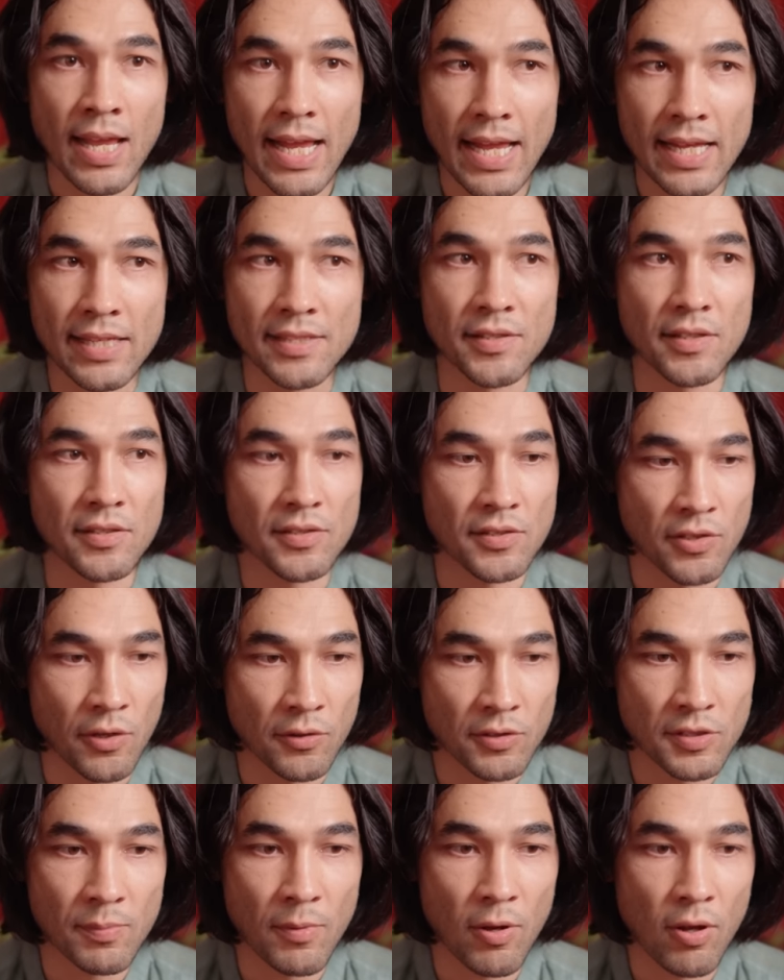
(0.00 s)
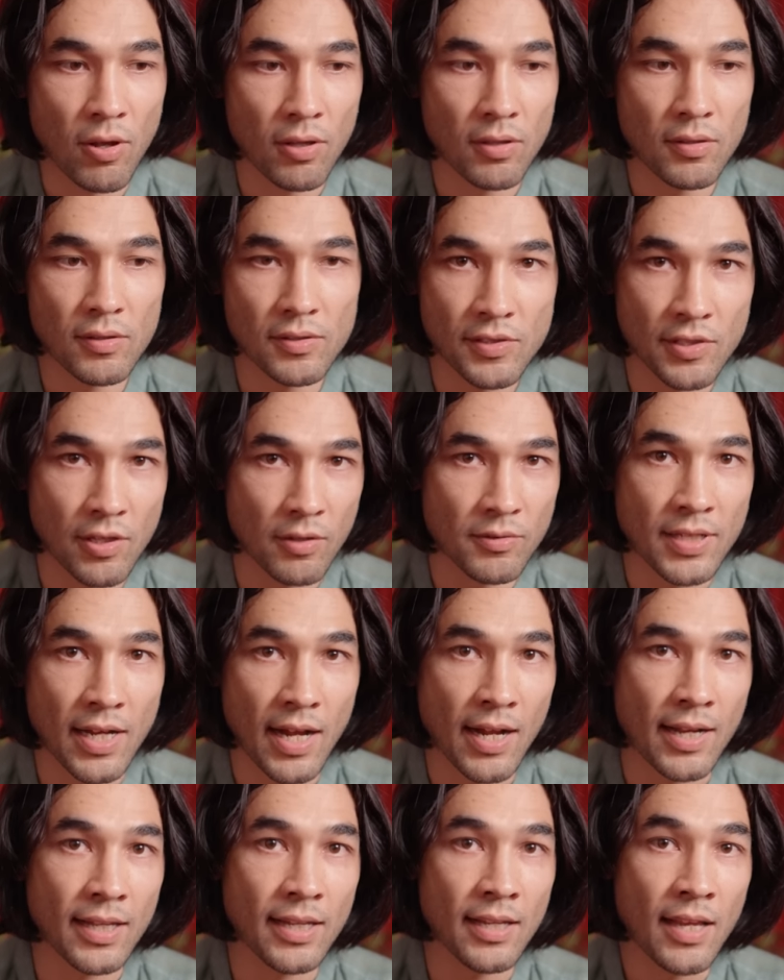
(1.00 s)
It's so small, so
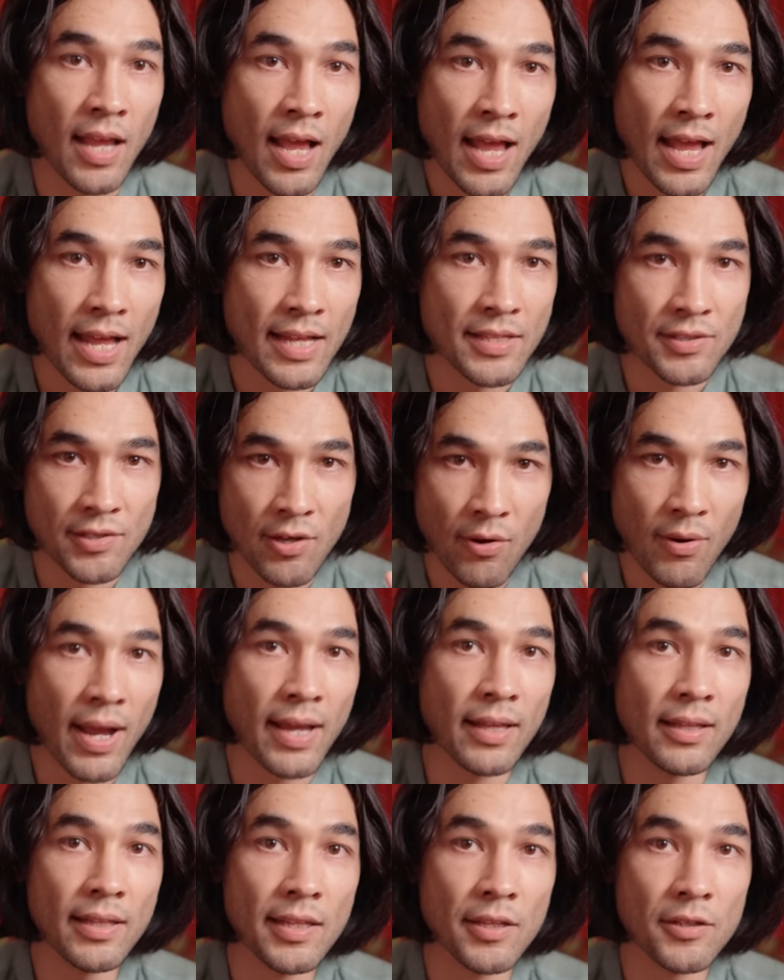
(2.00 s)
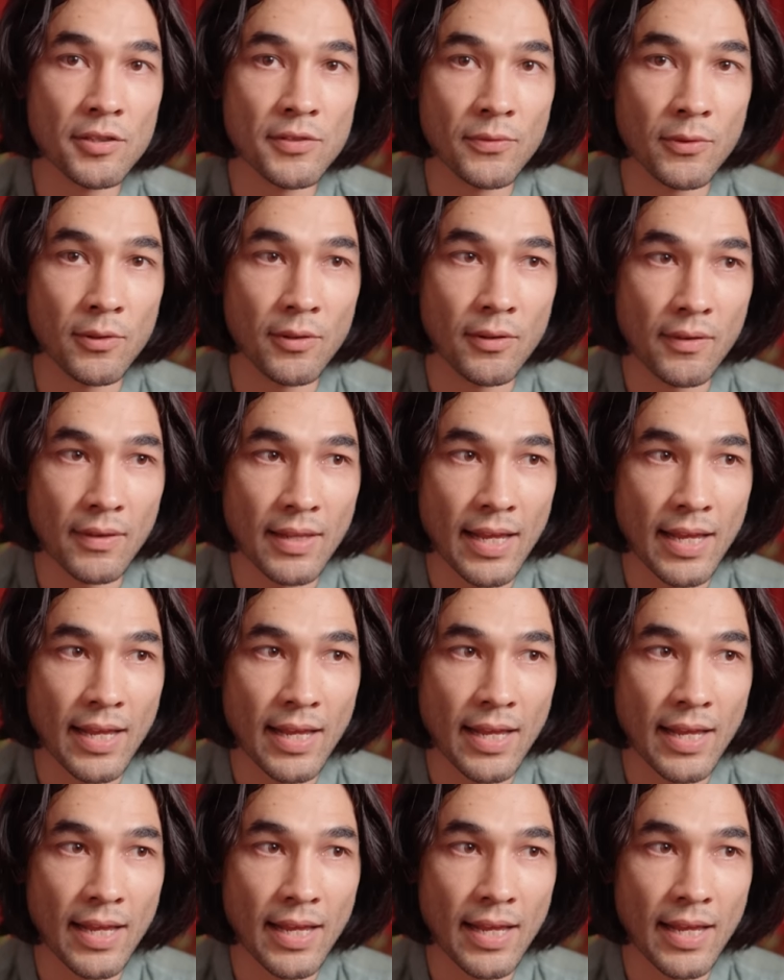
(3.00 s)
tiny, and so highly useful